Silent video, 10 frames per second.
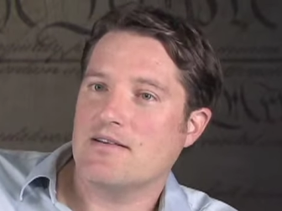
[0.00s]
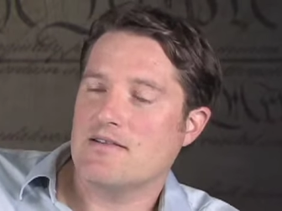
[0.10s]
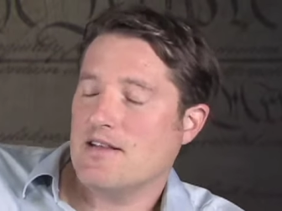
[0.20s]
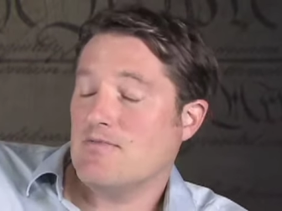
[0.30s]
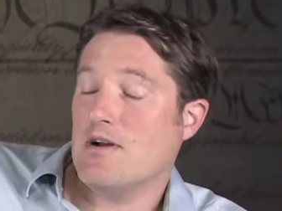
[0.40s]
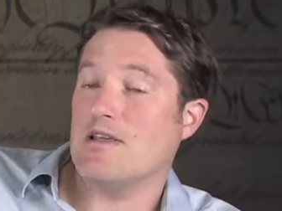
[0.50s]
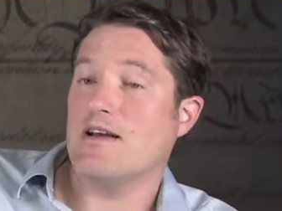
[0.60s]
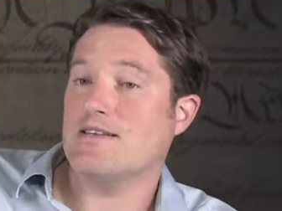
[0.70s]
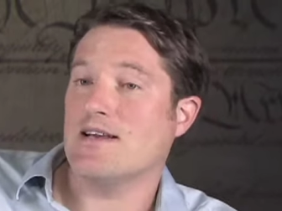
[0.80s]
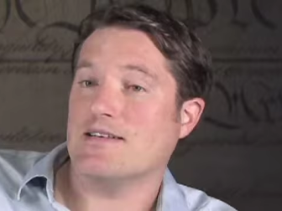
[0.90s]
And so that's one of the
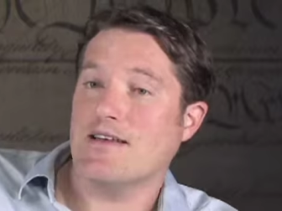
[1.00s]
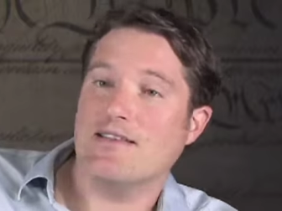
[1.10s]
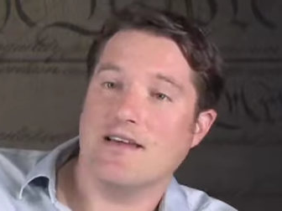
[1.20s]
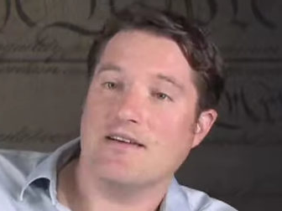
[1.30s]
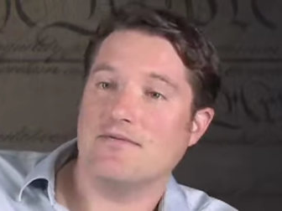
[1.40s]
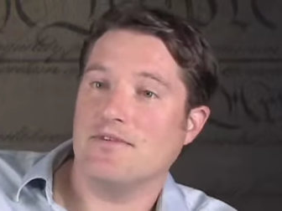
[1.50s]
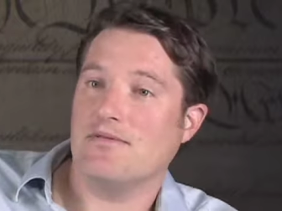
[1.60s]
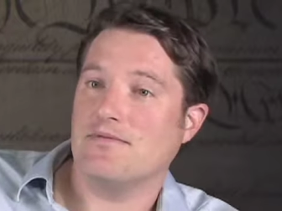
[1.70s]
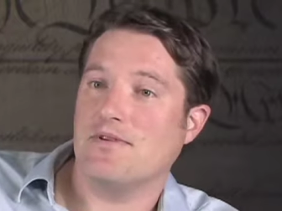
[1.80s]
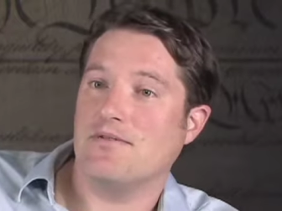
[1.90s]
nice things, I think,
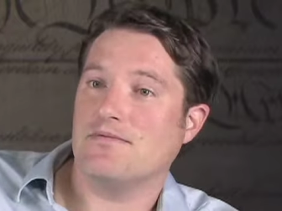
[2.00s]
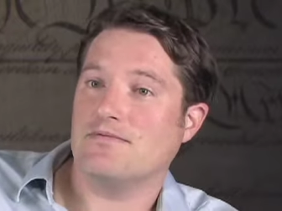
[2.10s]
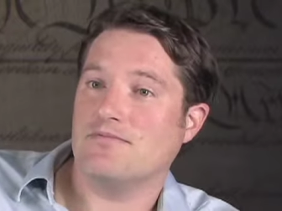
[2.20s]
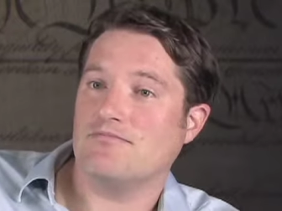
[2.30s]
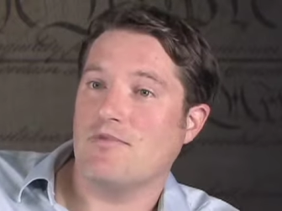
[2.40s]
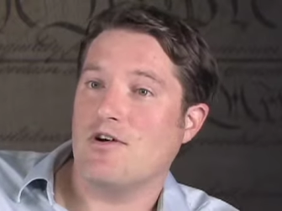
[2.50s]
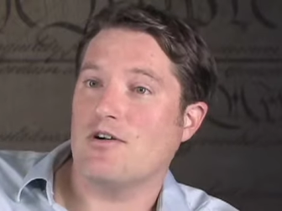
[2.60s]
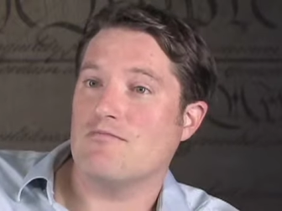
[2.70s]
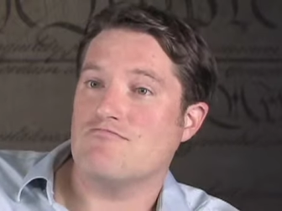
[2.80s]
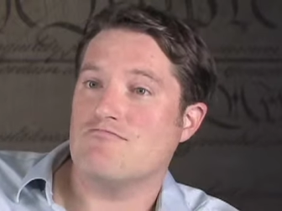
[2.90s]
of
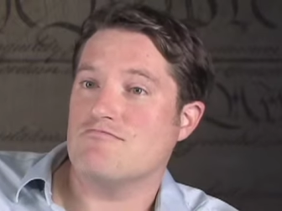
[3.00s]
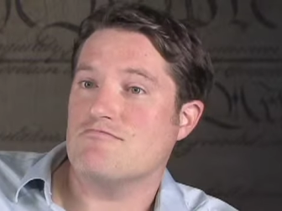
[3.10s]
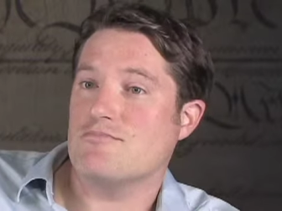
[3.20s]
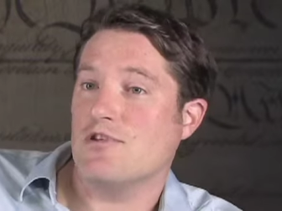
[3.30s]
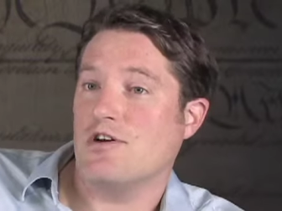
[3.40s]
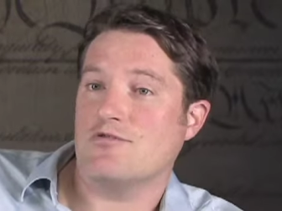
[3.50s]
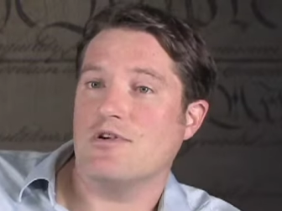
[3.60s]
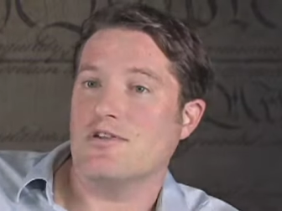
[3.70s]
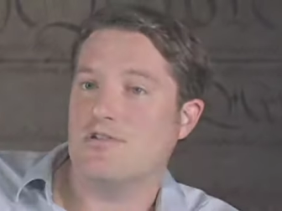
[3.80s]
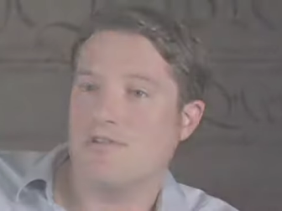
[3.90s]
our long
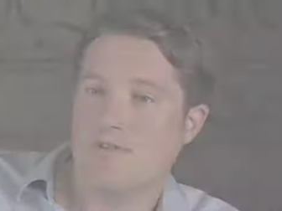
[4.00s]
tradition.